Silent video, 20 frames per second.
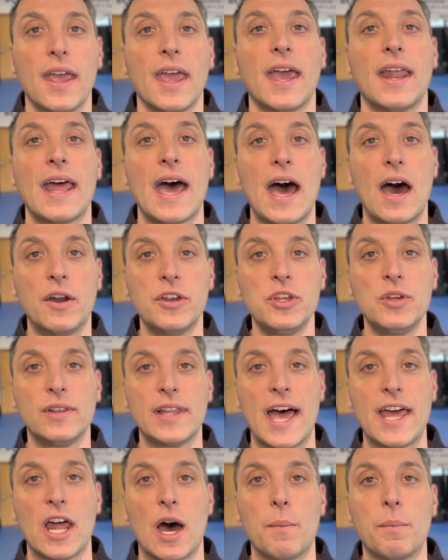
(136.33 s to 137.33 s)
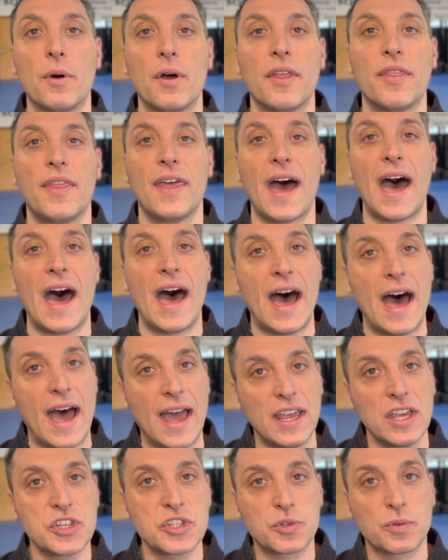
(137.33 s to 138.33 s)
And how do you line up? The
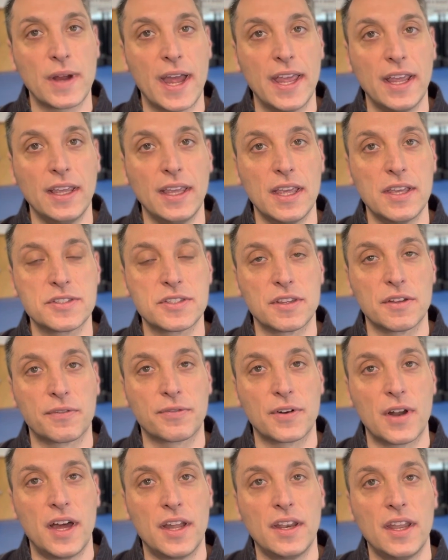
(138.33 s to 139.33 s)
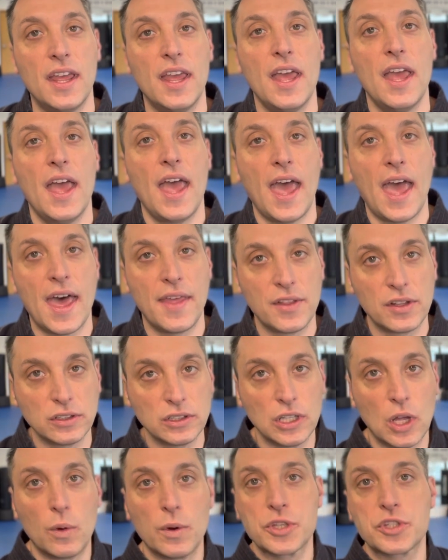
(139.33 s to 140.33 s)
highest rank is in the front and the
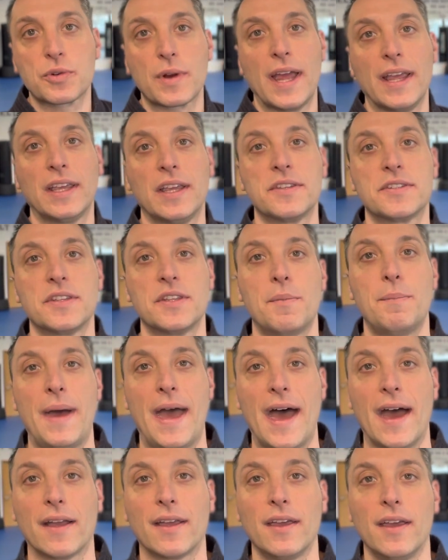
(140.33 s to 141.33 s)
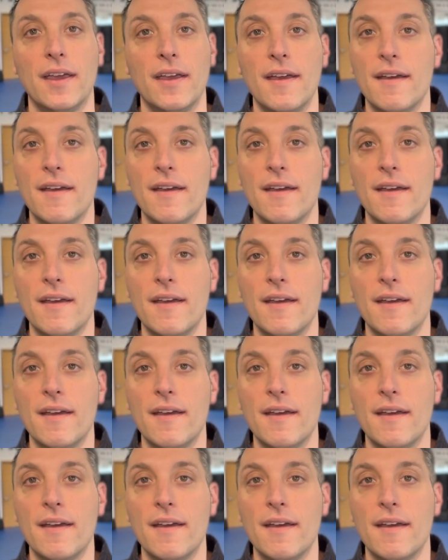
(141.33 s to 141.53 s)
lowest rank is in the back.